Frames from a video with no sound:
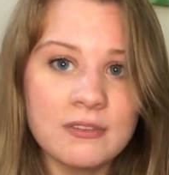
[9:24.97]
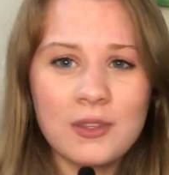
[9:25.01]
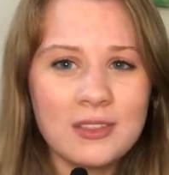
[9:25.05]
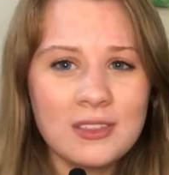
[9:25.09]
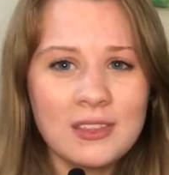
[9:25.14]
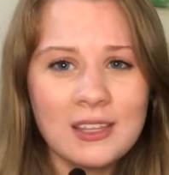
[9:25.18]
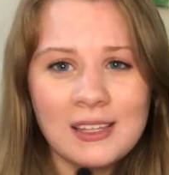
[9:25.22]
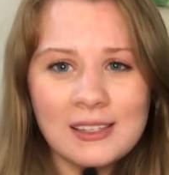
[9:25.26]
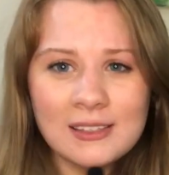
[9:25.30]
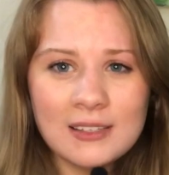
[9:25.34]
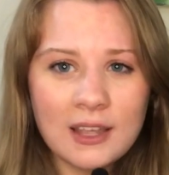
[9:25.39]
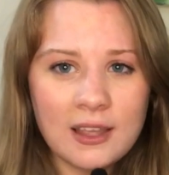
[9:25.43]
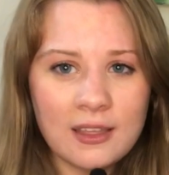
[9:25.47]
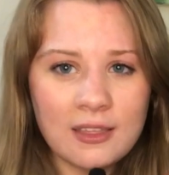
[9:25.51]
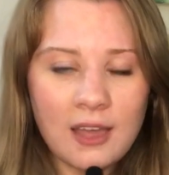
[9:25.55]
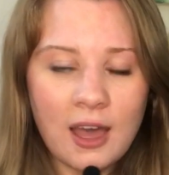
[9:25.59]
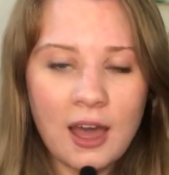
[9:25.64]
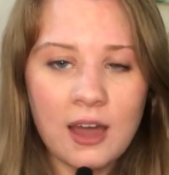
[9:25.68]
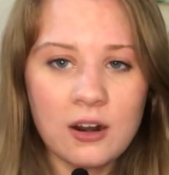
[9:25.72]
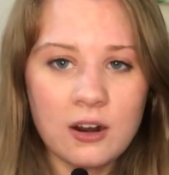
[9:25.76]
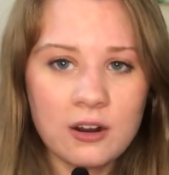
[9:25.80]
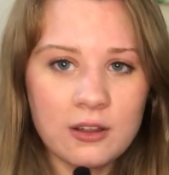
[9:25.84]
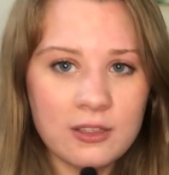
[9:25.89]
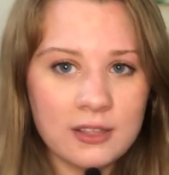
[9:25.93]
Things like
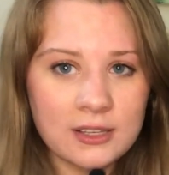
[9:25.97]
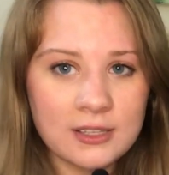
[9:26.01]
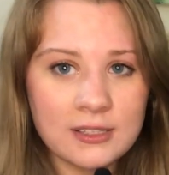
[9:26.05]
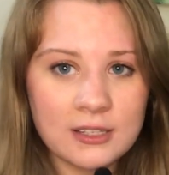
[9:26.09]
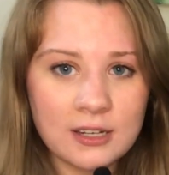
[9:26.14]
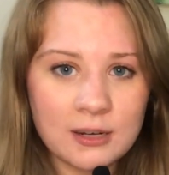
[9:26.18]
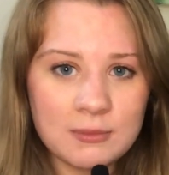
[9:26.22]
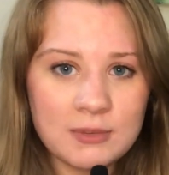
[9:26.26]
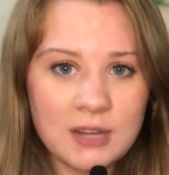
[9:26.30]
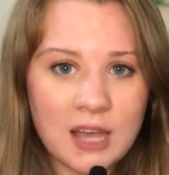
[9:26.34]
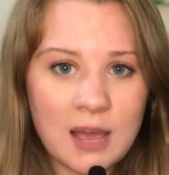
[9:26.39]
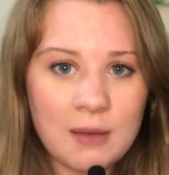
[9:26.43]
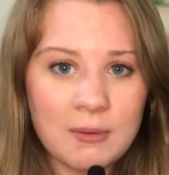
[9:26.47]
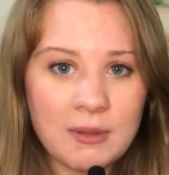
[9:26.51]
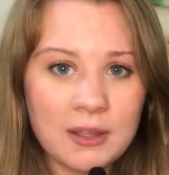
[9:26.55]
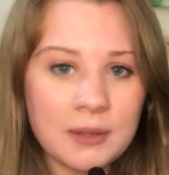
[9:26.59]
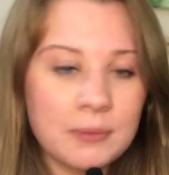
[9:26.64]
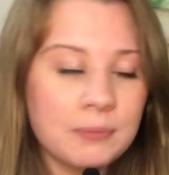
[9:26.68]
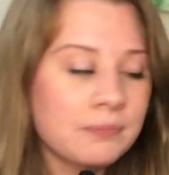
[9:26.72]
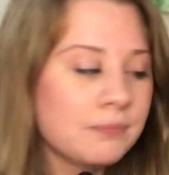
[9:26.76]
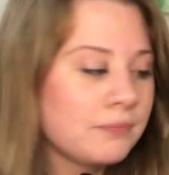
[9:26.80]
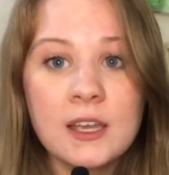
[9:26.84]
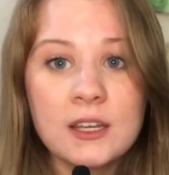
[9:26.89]
that are things that I'm tabbing.